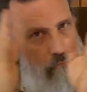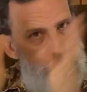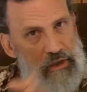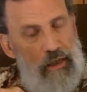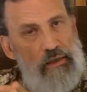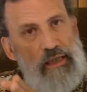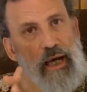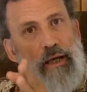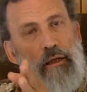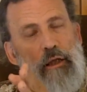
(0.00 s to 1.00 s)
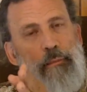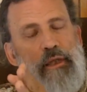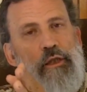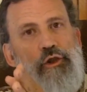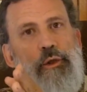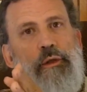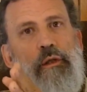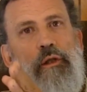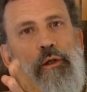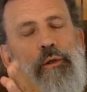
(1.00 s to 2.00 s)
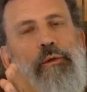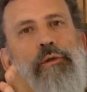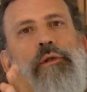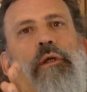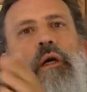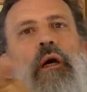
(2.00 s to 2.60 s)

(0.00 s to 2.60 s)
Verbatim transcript: set aside a little bit that you can lose.